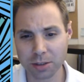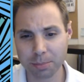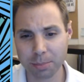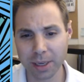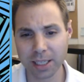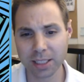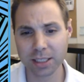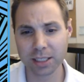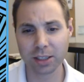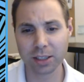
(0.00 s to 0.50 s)

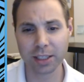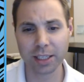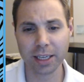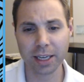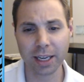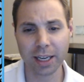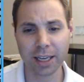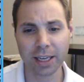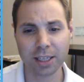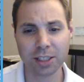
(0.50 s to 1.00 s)

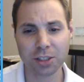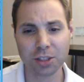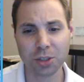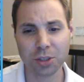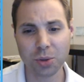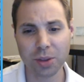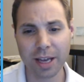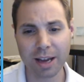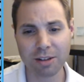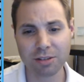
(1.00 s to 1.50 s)
Basically, in
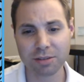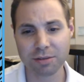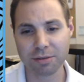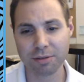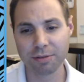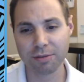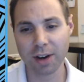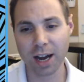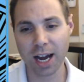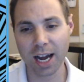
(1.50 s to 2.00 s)

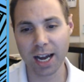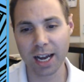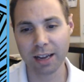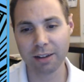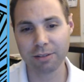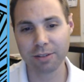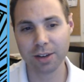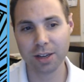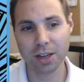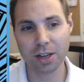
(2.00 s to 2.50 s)

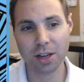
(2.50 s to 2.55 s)
2005,